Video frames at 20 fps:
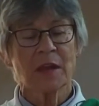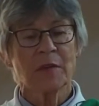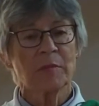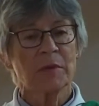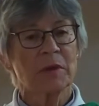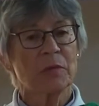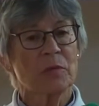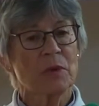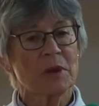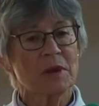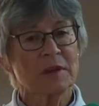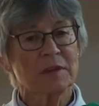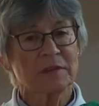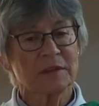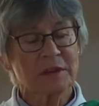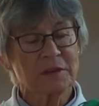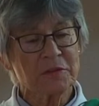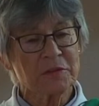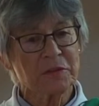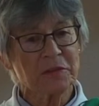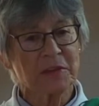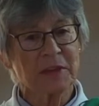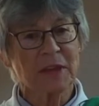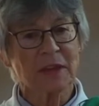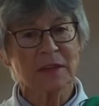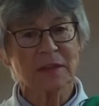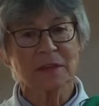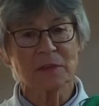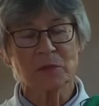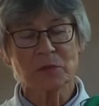But what is interesting
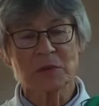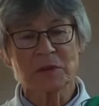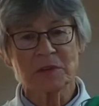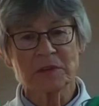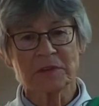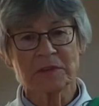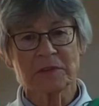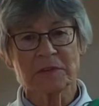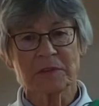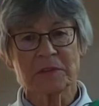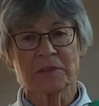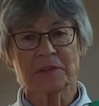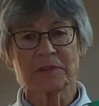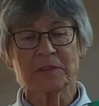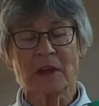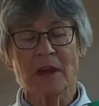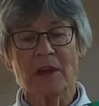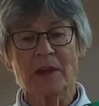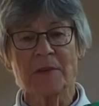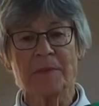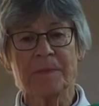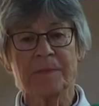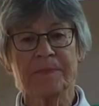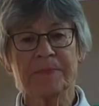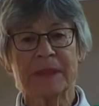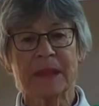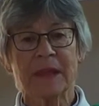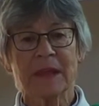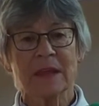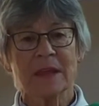in the words of the psalm
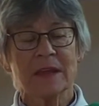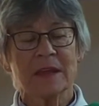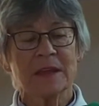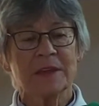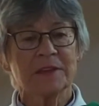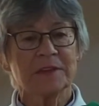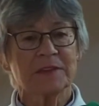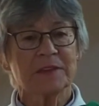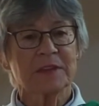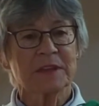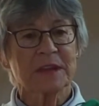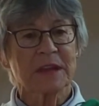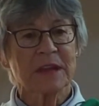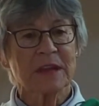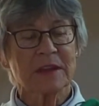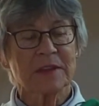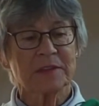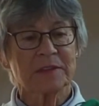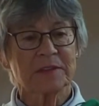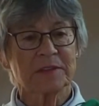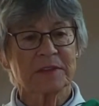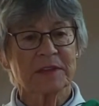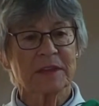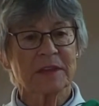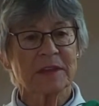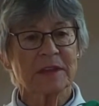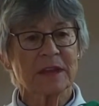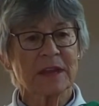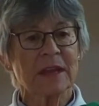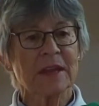is that it's
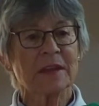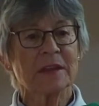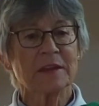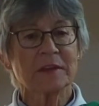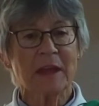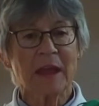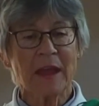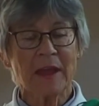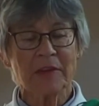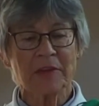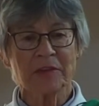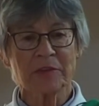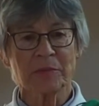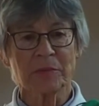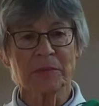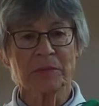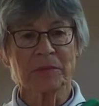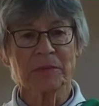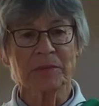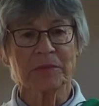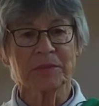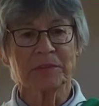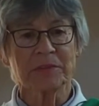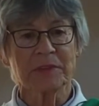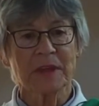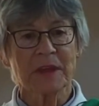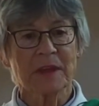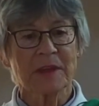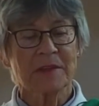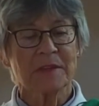the intangibles,
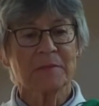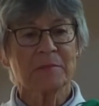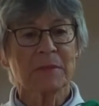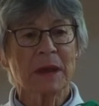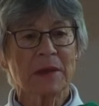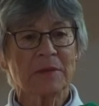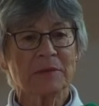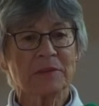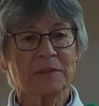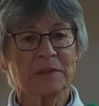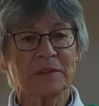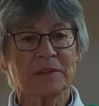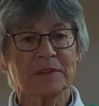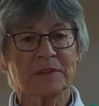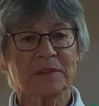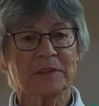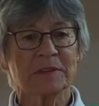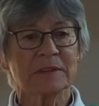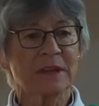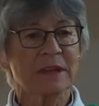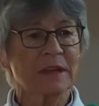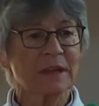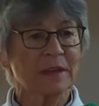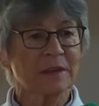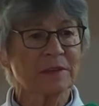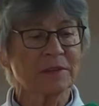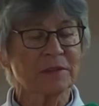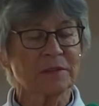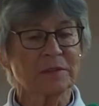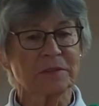the mountains and the
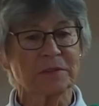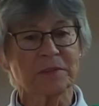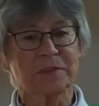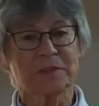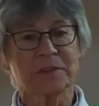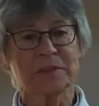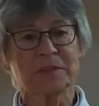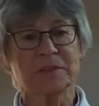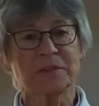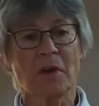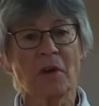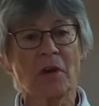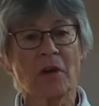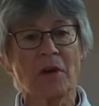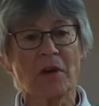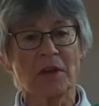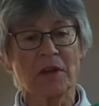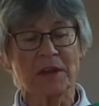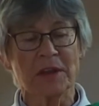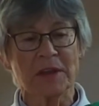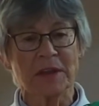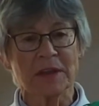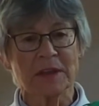hills, the dawn,